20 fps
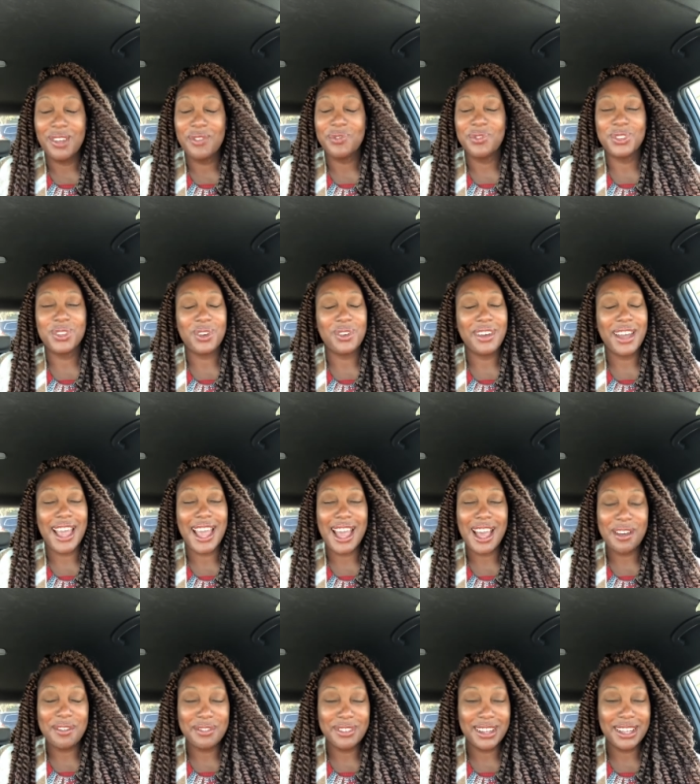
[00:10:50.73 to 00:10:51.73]
Don't
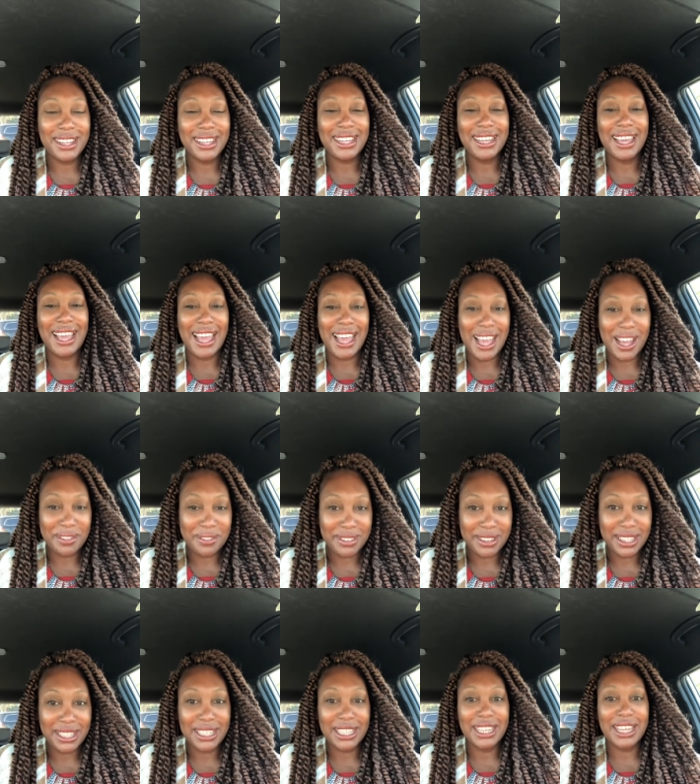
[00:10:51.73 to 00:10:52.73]
ever,
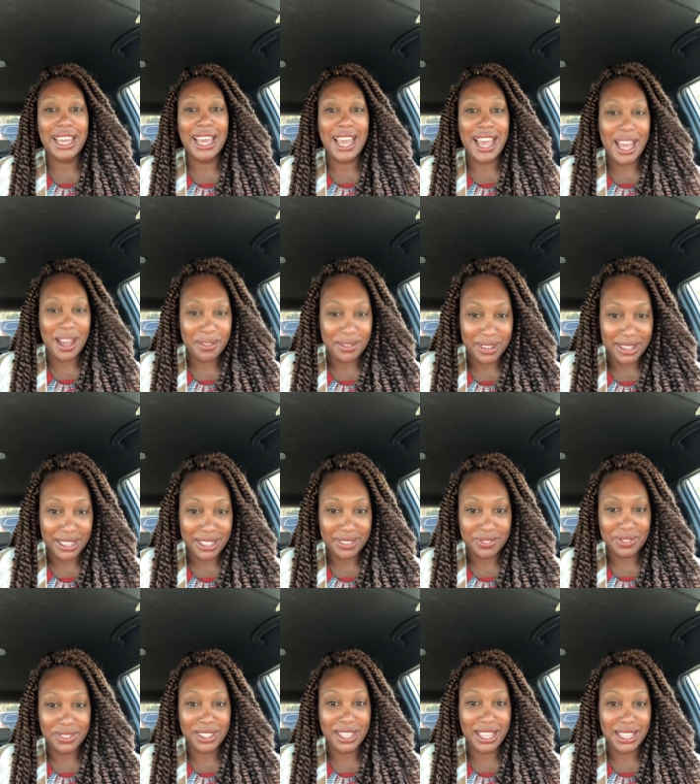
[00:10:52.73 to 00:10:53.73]
ever, ever
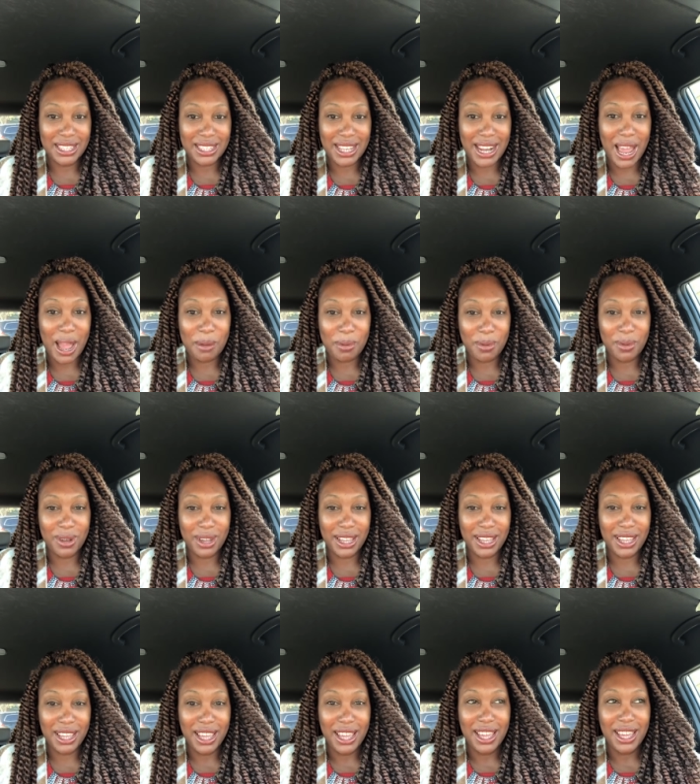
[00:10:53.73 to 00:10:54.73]
get to that
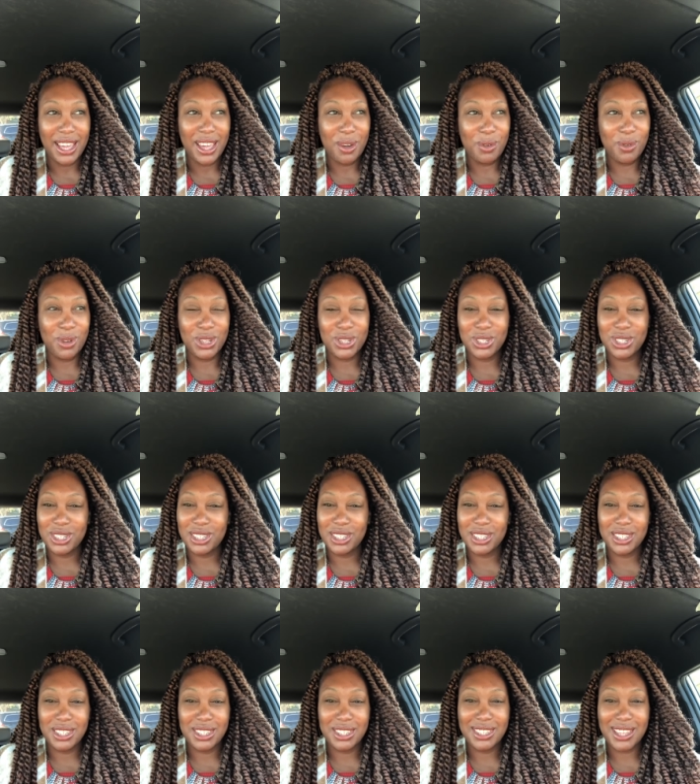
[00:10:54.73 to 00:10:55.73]
point in which
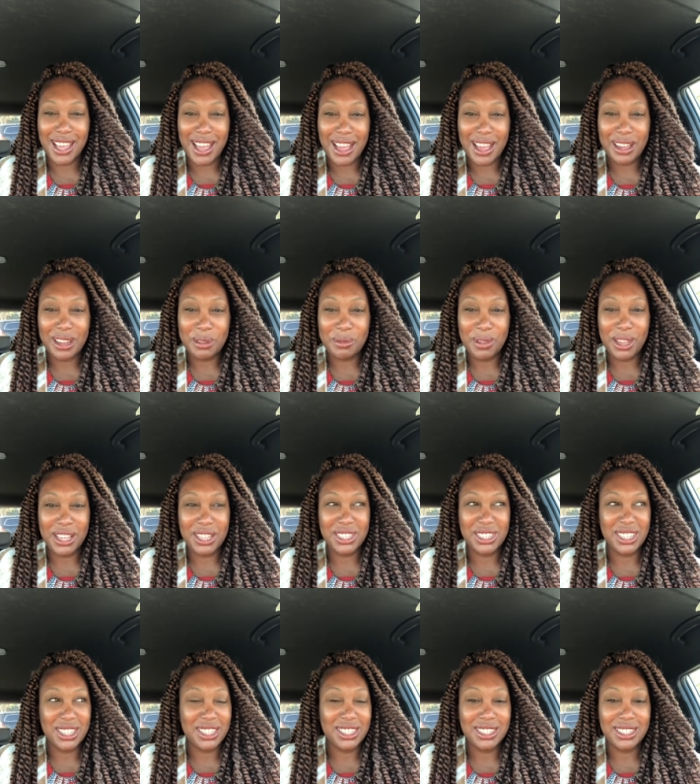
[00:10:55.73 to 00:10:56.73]
time is
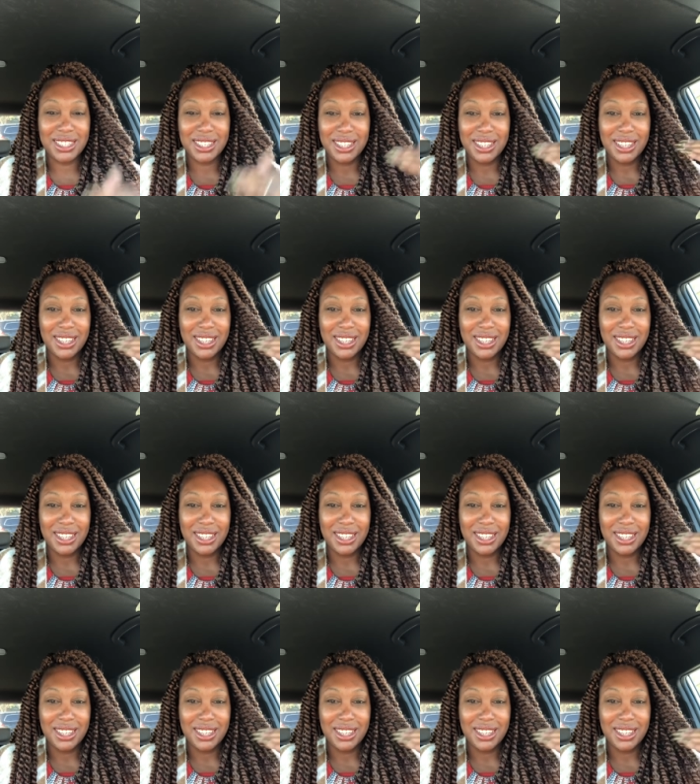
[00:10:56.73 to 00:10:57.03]
just